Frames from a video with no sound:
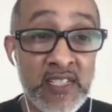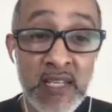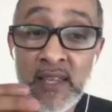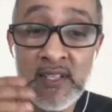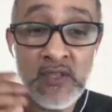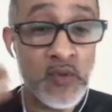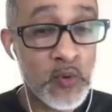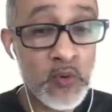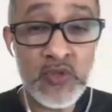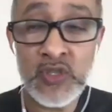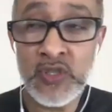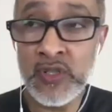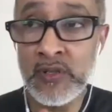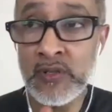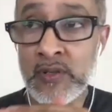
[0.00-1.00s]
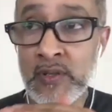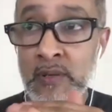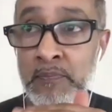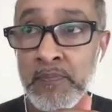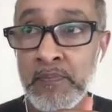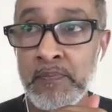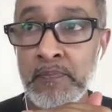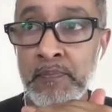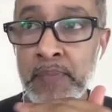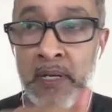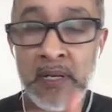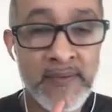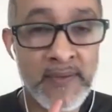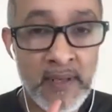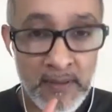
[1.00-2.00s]
that's also a bit of
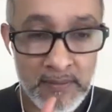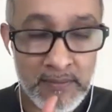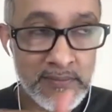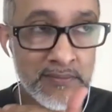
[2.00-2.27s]
an